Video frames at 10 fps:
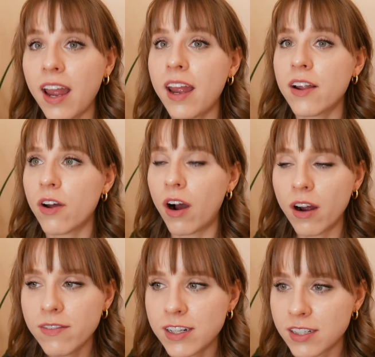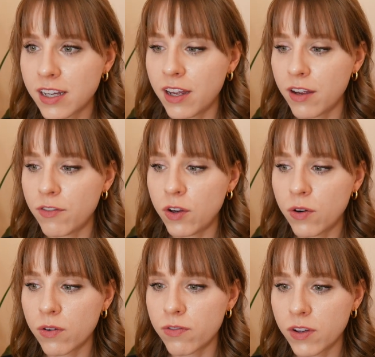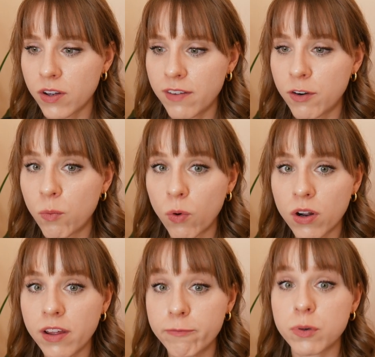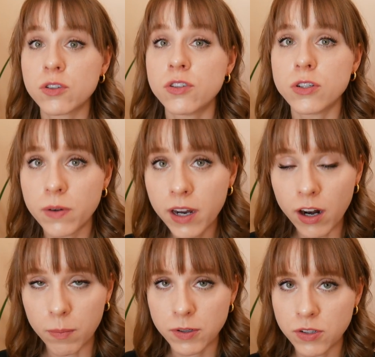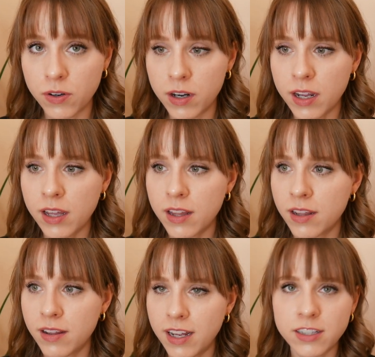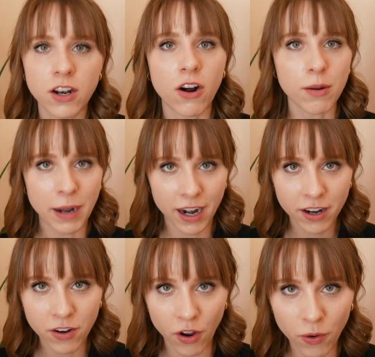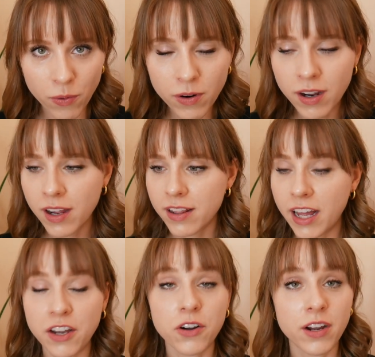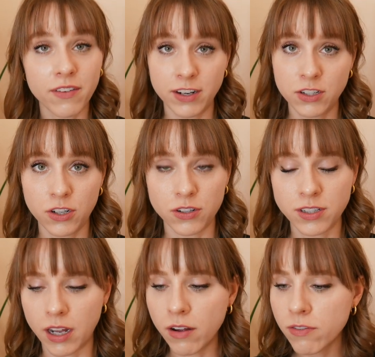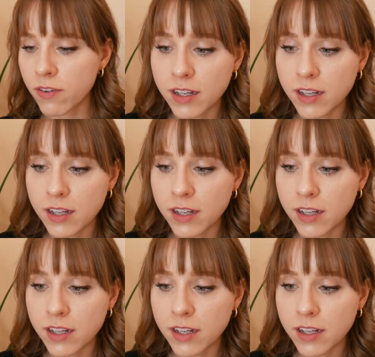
And obviously, if you don't feel even worthy of pursuing an opportunity, then it's an automatic no that you're giving to yourself.